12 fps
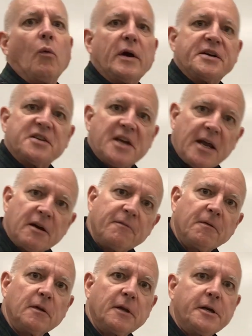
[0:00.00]
what data
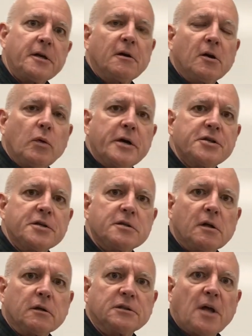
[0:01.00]
for linear
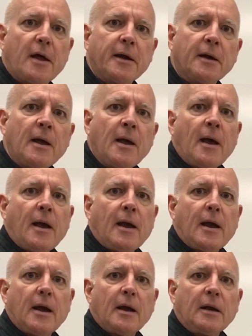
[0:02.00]
equations looks like,
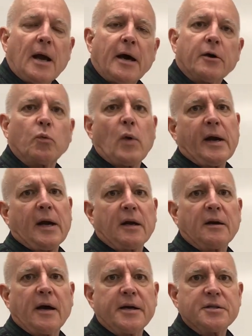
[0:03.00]
and how to
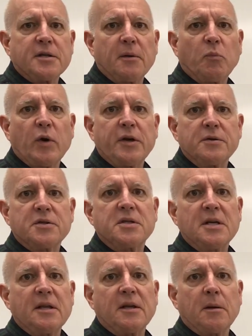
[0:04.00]
recognize them when you
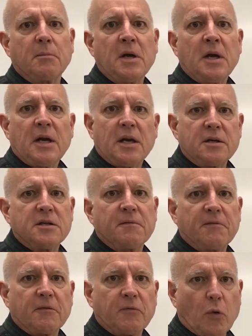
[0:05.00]
see them in
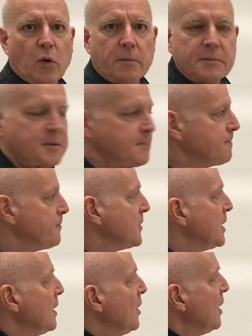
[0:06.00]
different forms.
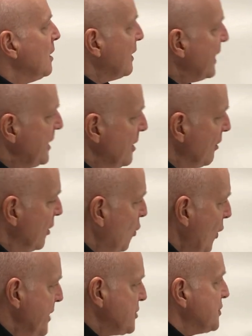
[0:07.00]
Linear
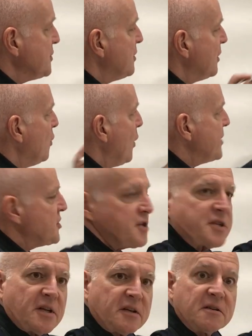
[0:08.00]
equations are
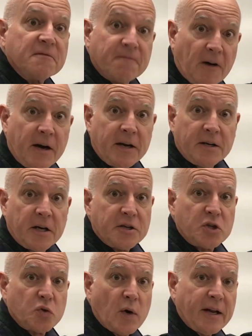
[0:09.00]
equations that define
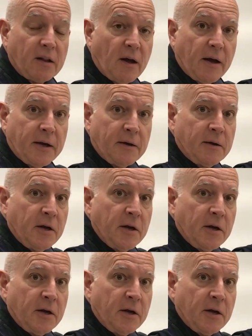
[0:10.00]
a straight line.